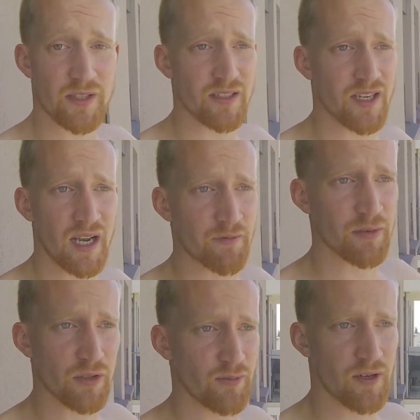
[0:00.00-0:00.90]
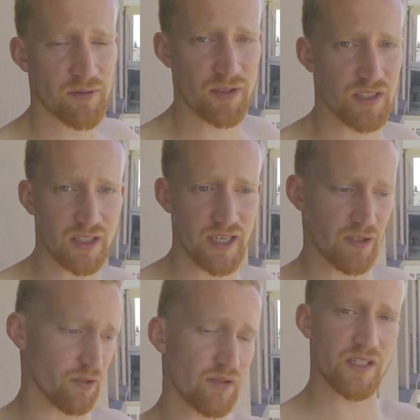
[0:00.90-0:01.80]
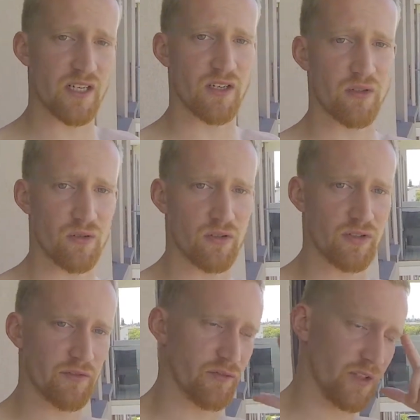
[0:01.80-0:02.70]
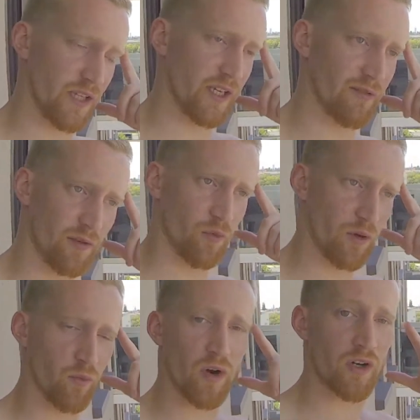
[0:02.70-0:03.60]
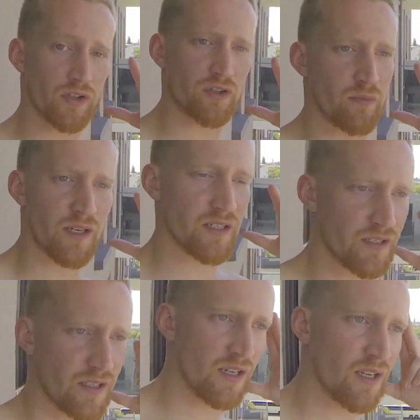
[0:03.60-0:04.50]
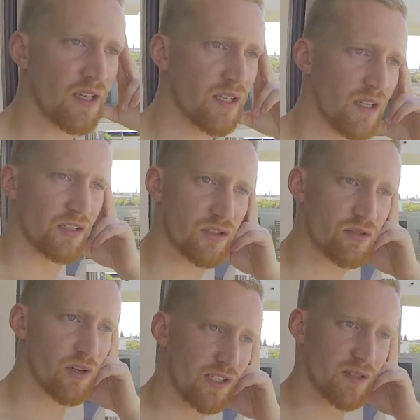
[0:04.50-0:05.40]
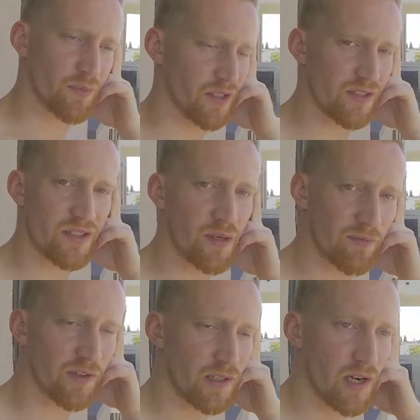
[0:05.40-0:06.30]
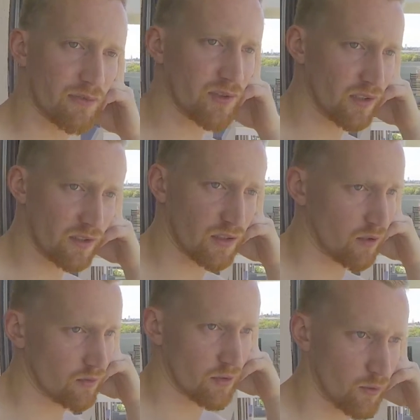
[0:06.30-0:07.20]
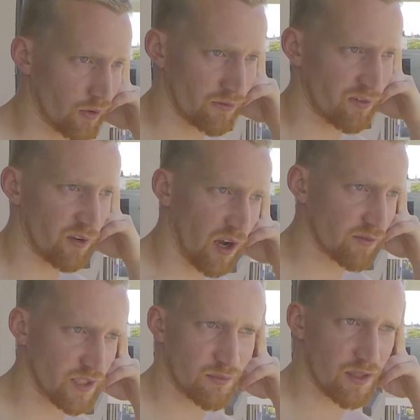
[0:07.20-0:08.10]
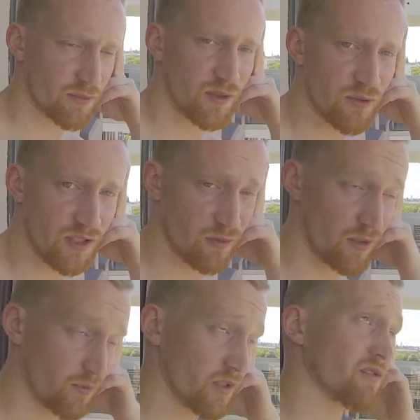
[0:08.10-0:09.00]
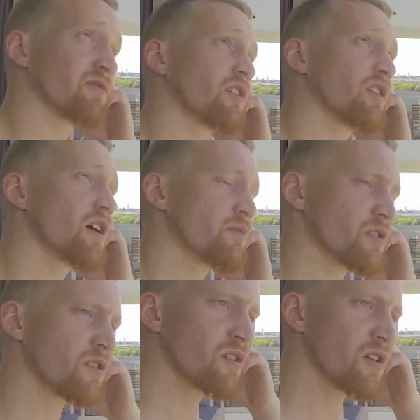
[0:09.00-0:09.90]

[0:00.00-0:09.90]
on time for the most part. If there's a delay, you do see it in Google in like for like 1 or 2 minutes. Trains and buses come fairly often, you know, no more than 5-10 minutes between each one, which is phenomenal.